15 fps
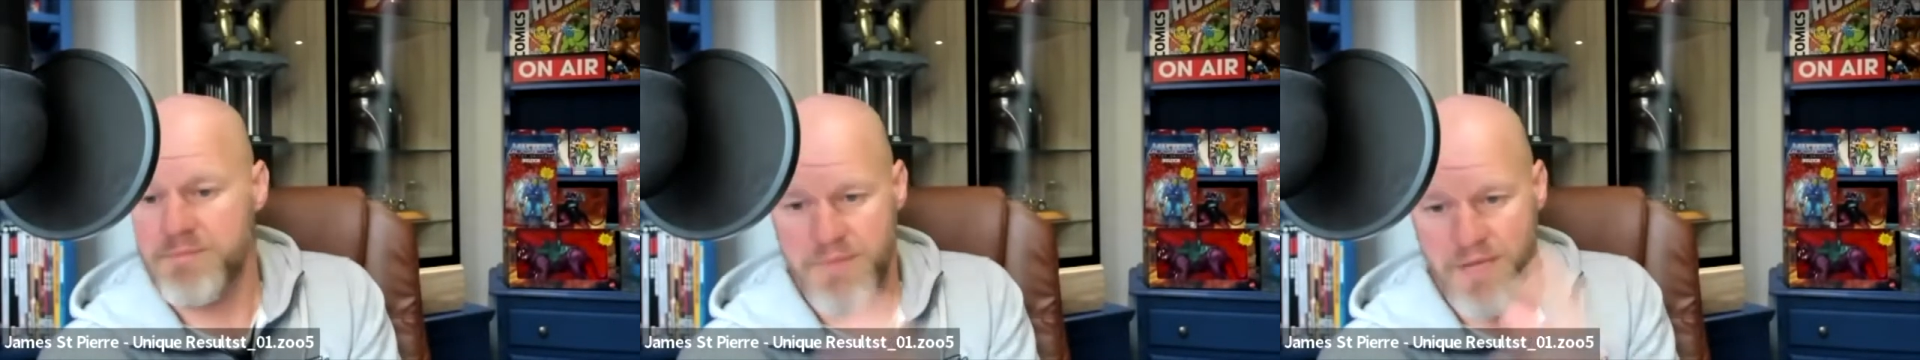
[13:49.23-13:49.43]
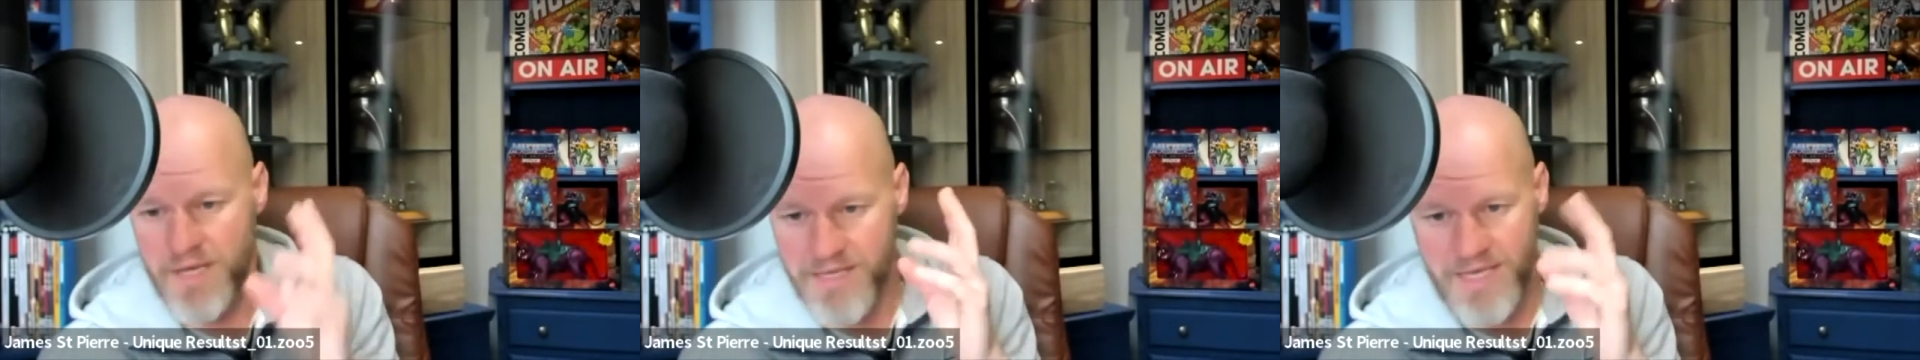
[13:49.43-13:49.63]

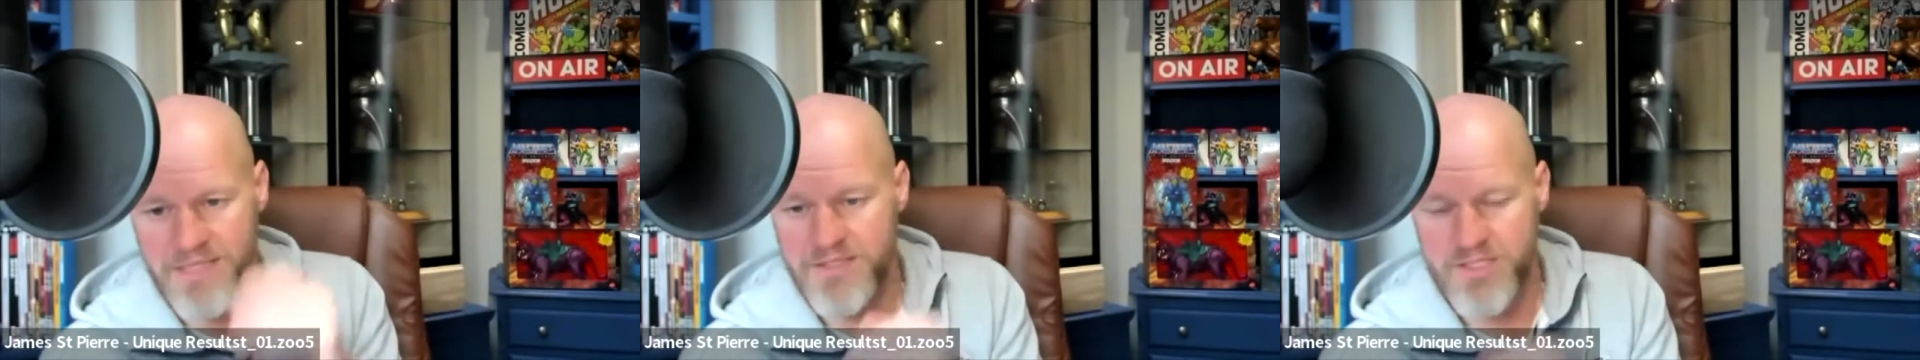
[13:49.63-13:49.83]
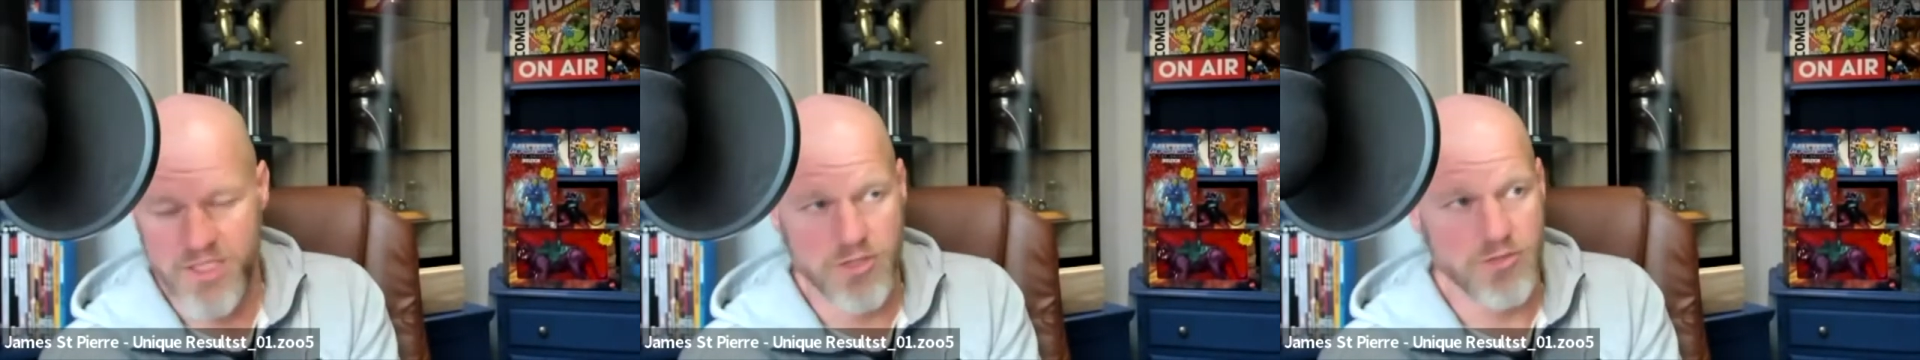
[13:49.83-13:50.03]

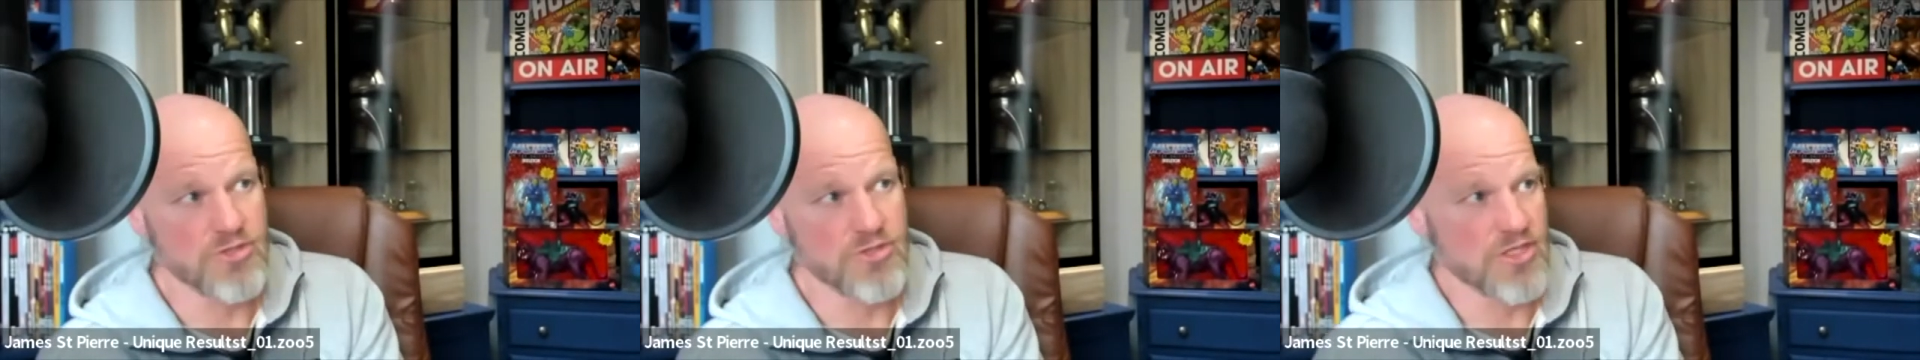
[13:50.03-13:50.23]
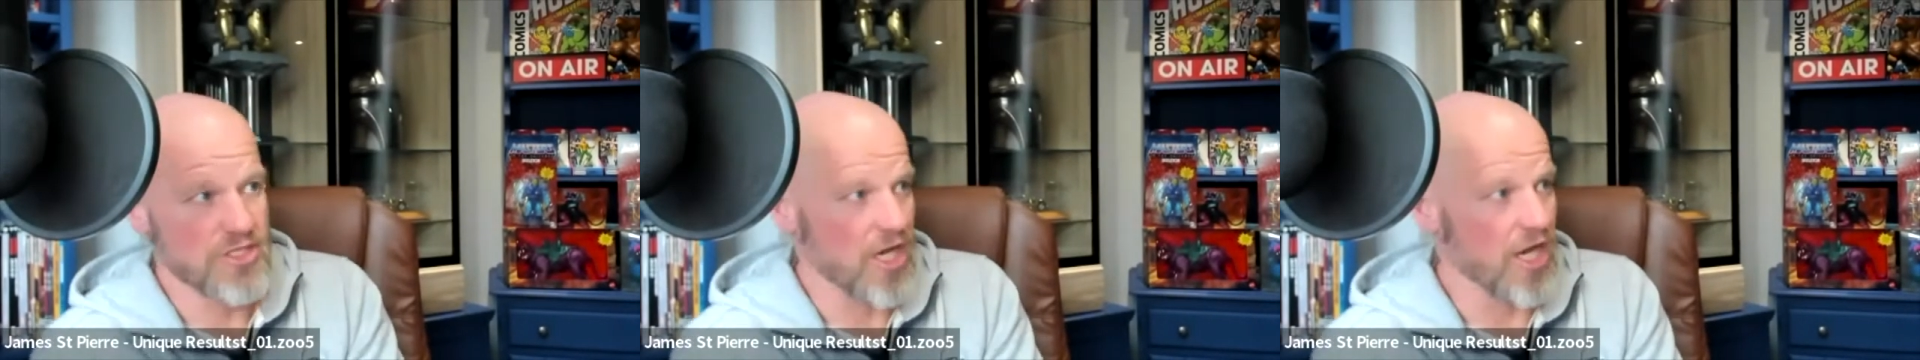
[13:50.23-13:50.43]
again, to use
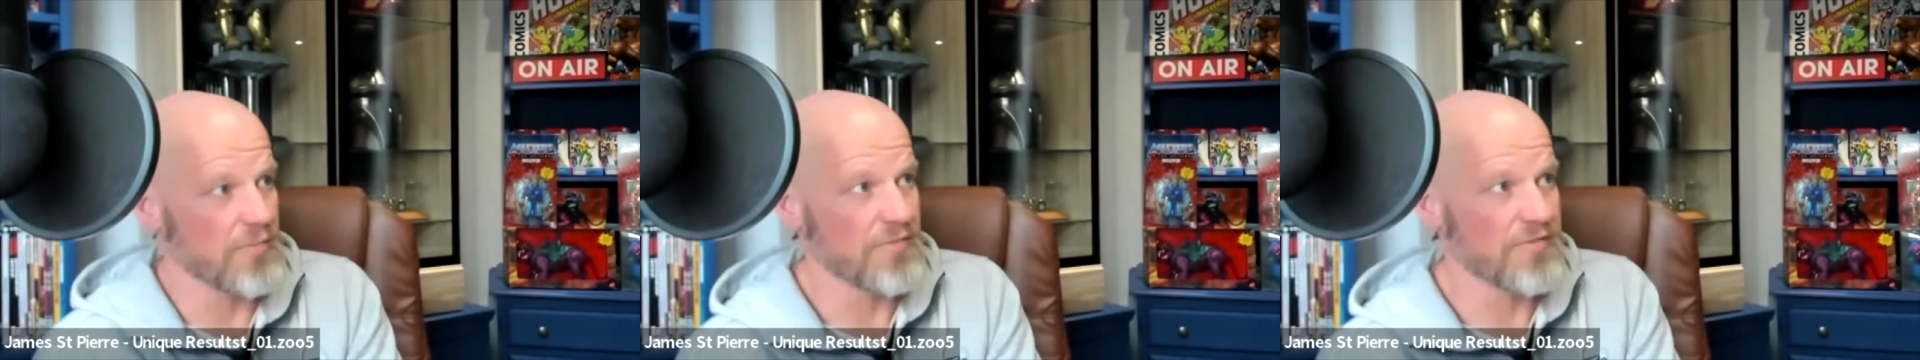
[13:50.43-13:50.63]
the term,